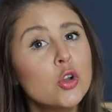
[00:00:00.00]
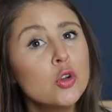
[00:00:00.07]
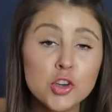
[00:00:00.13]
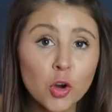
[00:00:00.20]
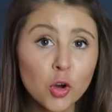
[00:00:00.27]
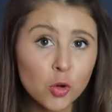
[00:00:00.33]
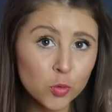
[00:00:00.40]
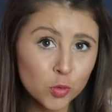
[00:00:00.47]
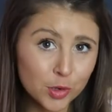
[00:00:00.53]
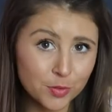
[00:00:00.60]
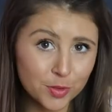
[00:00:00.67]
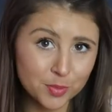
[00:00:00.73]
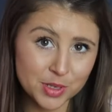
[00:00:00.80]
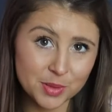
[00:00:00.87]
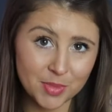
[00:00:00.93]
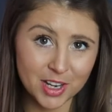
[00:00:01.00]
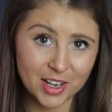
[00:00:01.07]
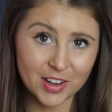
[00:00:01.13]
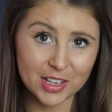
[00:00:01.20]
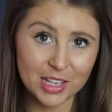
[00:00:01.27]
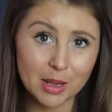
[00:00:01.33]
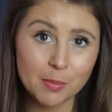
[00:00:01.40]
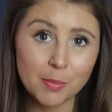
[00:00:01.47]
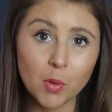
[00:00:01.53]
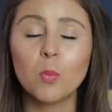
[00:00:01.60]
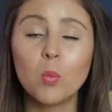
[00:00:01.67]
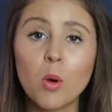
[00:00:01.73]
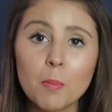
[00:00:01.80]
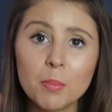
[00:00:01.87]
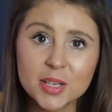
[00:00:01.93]
not all of them to my liking but
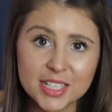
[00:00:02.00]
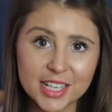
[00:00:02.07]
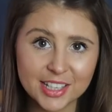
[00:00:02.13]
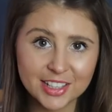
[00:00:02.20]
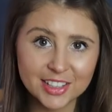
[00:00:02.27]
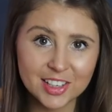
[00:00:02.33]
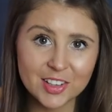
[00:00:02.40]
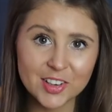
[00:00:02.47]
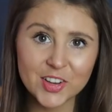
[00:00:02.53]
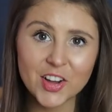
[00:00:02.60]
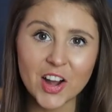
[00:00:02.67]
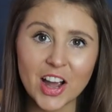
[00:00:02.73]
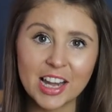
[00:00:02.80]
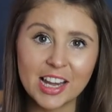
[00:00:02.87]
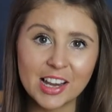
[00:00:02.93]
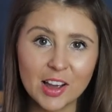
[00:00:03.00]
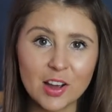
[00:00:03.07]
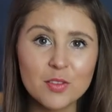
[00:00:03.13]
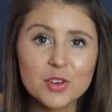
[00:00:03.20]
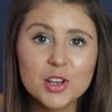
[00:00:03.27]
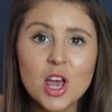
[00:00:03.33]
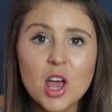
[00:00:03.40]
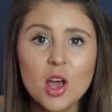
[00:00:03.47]
one particular look I loved